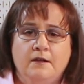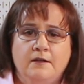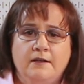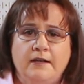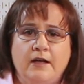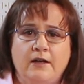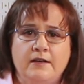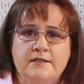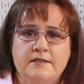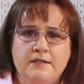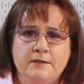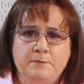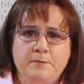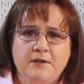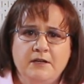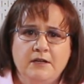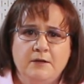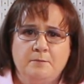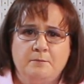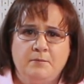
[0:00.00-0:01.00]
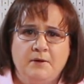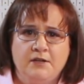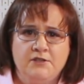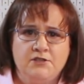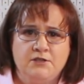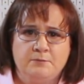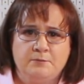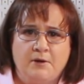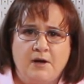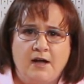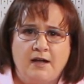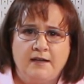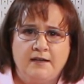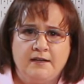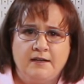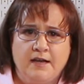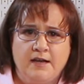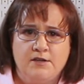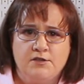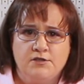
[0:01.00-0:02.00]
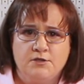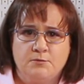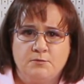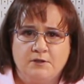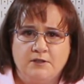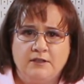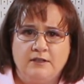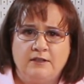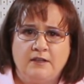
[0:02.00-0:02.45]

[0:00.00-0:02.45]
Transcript: Now, I did pick a budget buy in case you really